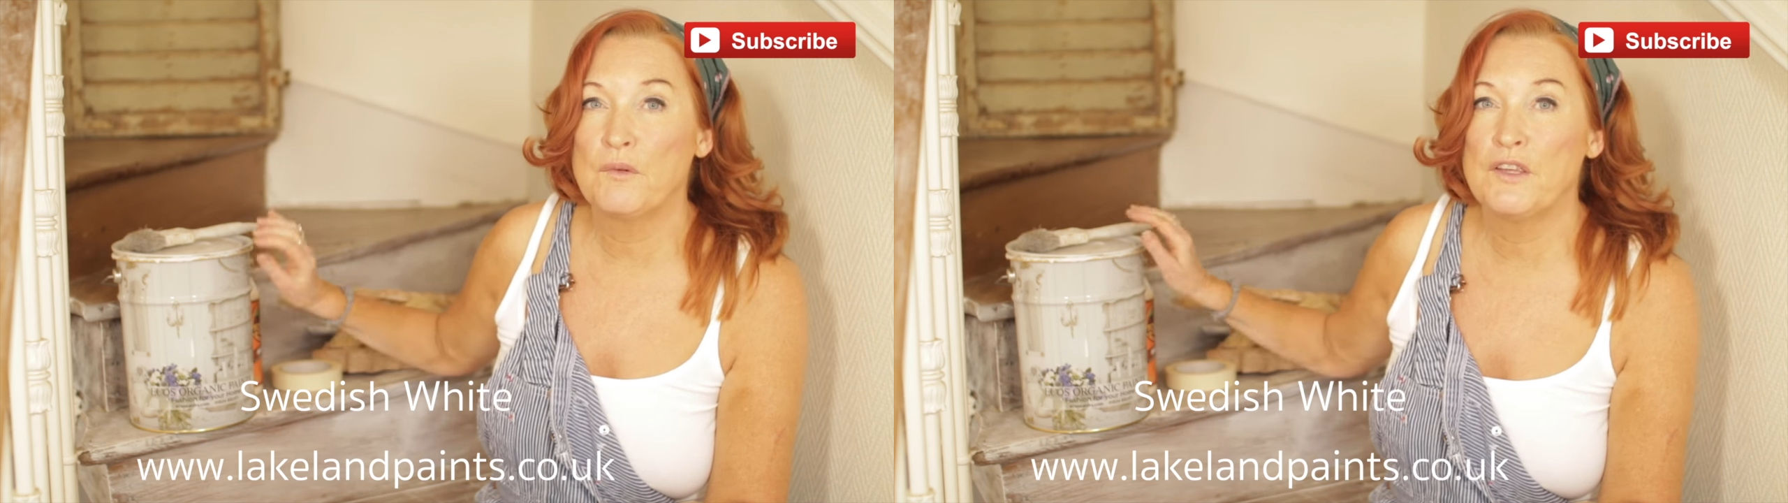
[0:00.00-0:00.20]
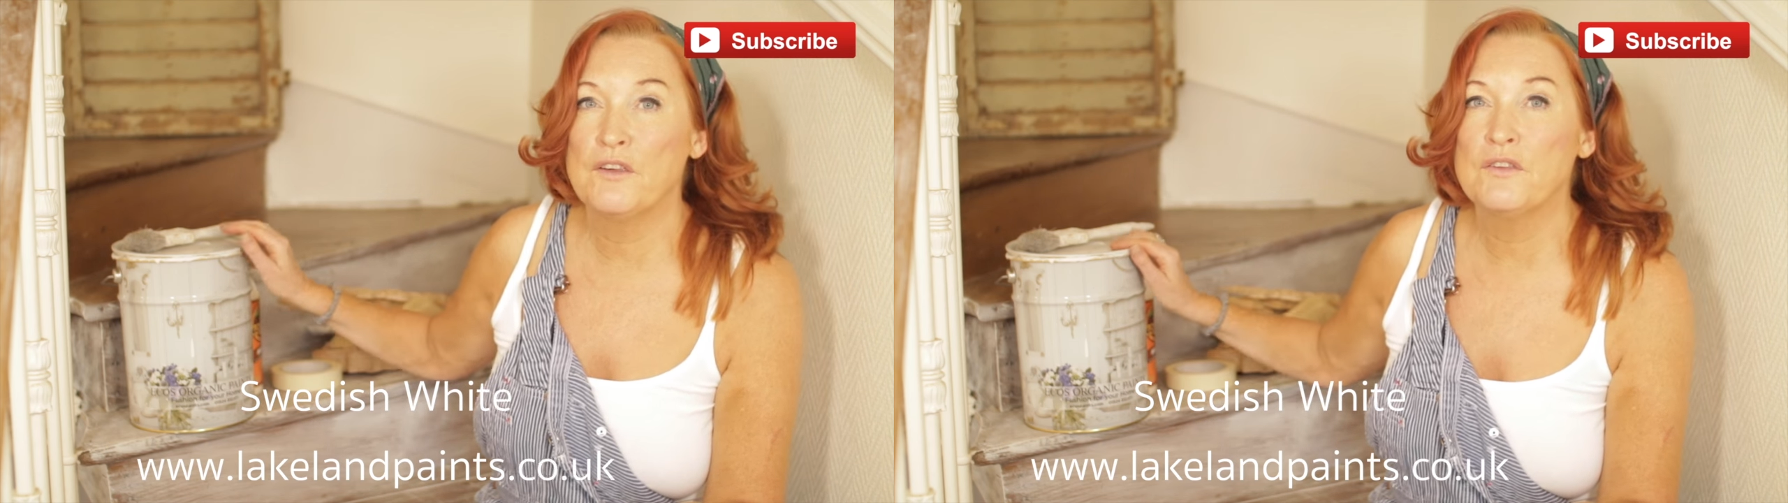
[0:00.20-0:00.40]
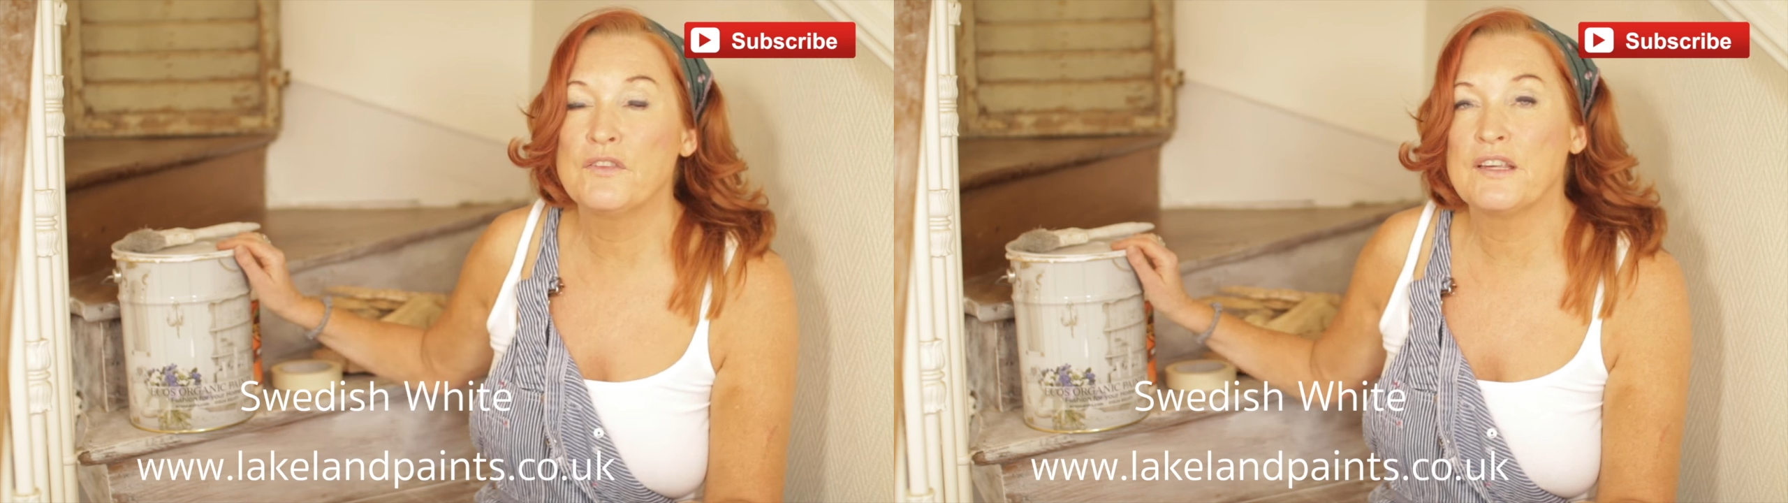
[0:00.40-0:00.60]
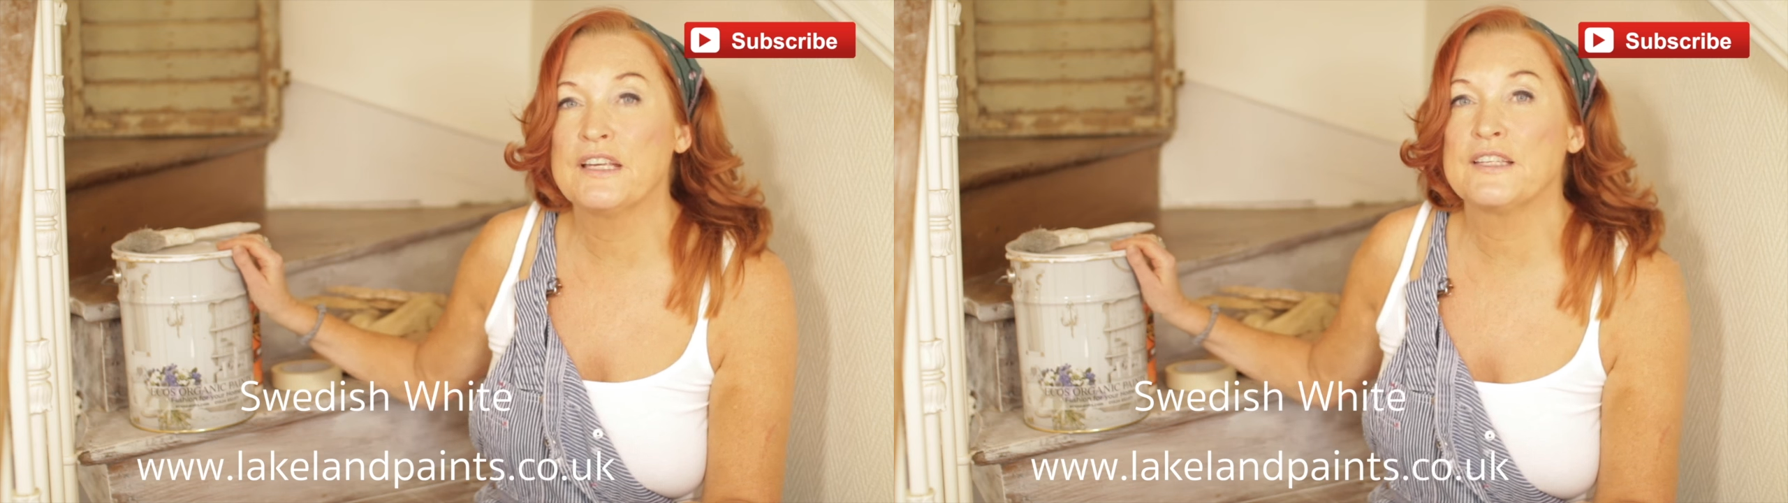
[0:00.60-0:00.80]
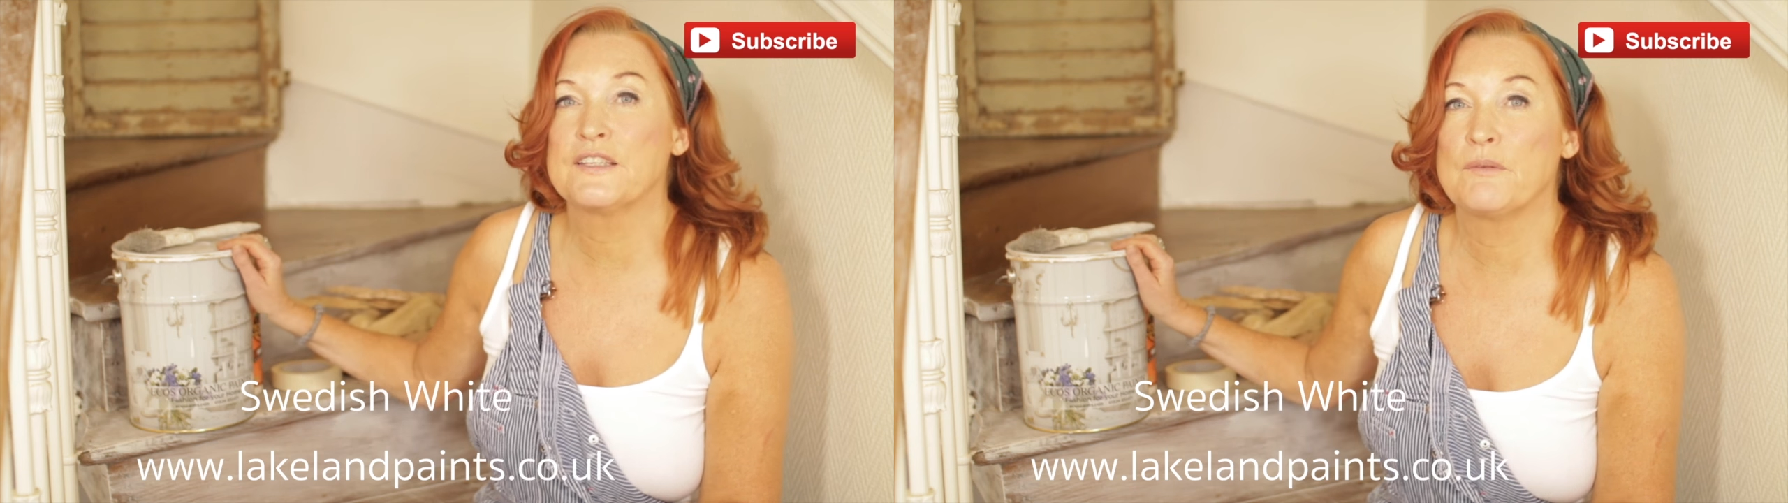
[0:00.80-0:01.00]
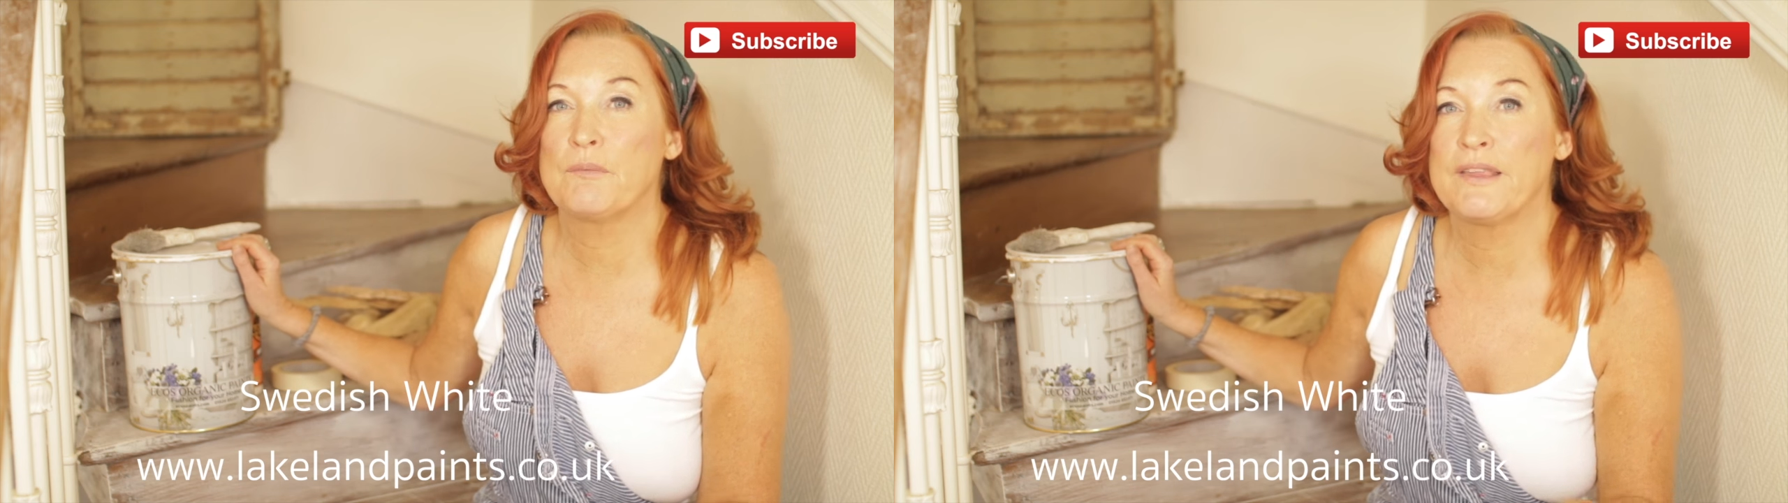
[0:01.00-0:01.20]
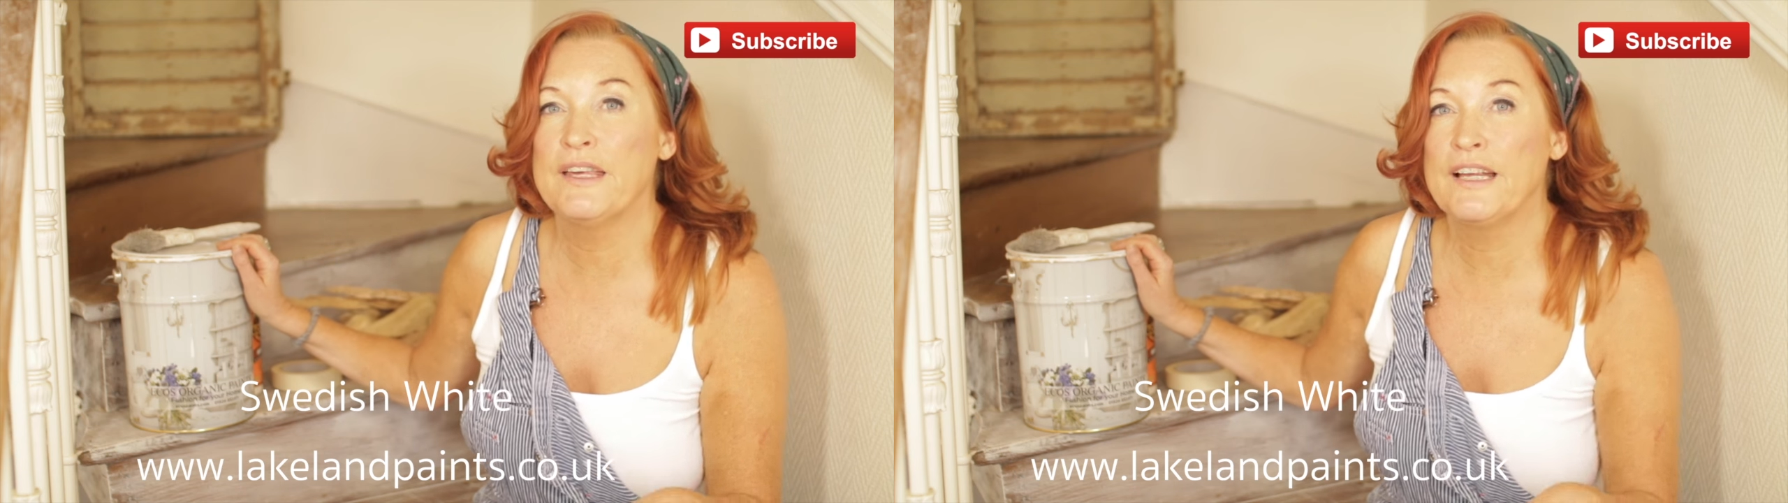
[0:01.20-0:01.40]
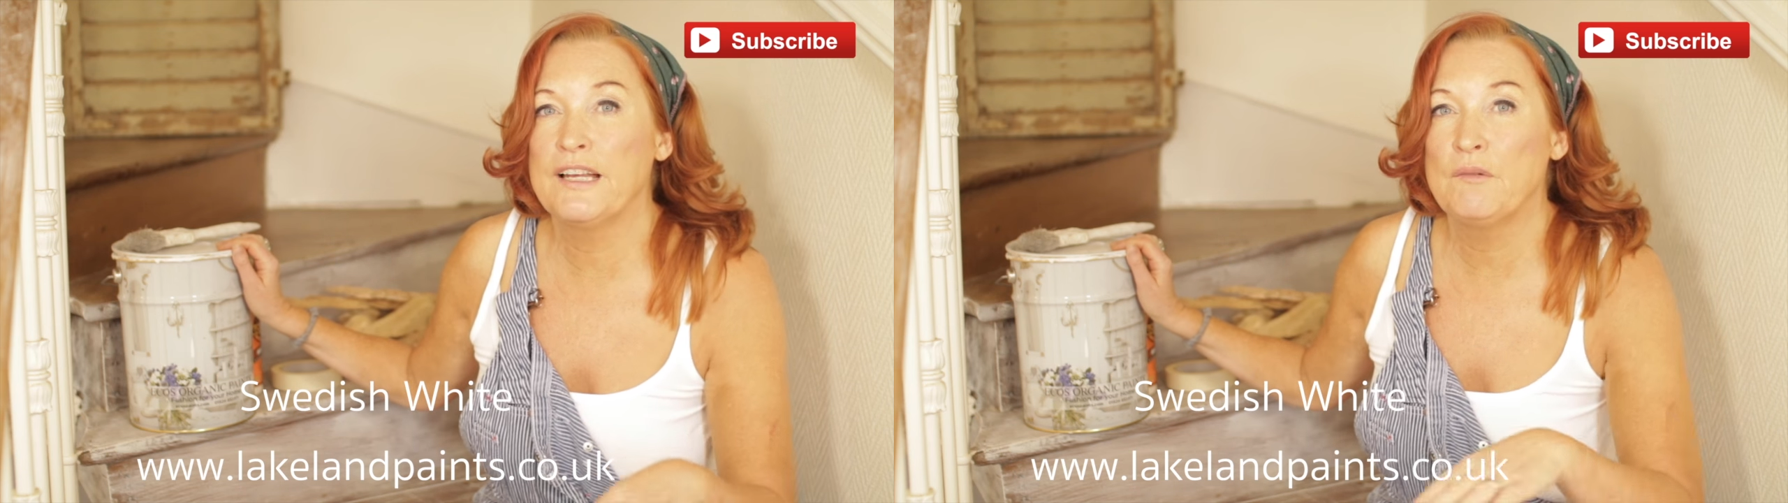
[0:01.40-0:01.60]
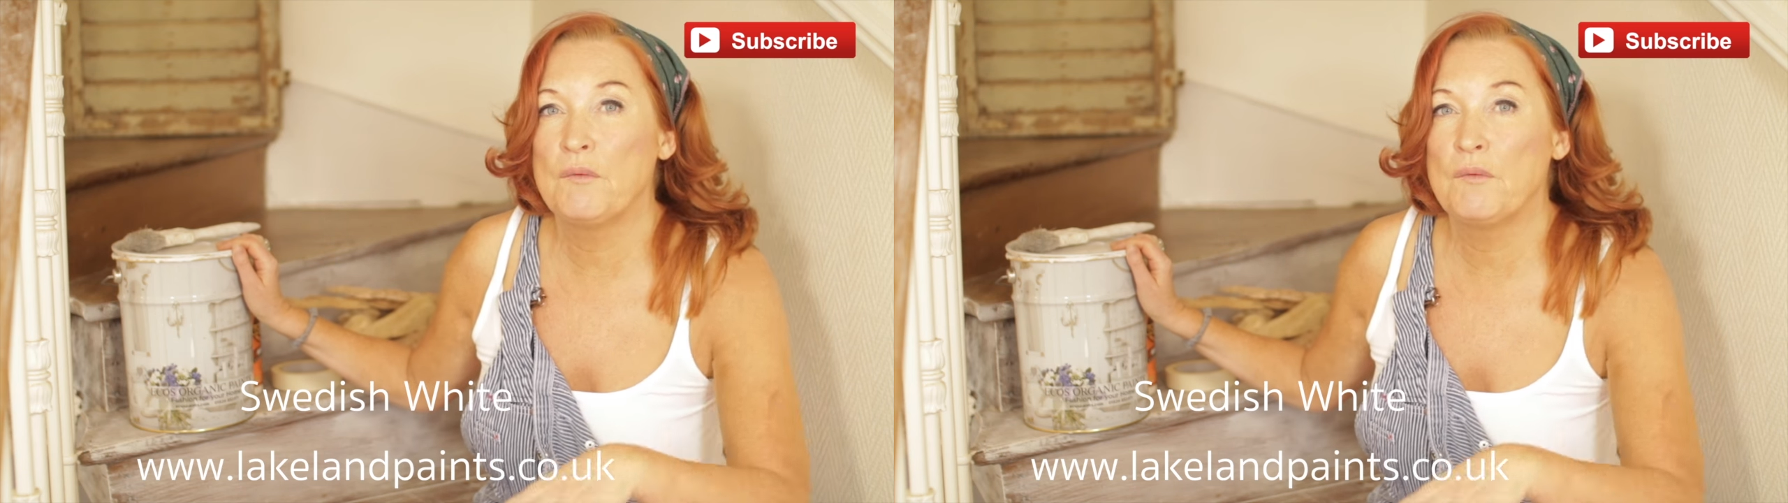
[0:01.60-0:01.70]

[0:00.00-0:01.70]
and we used it in, particularly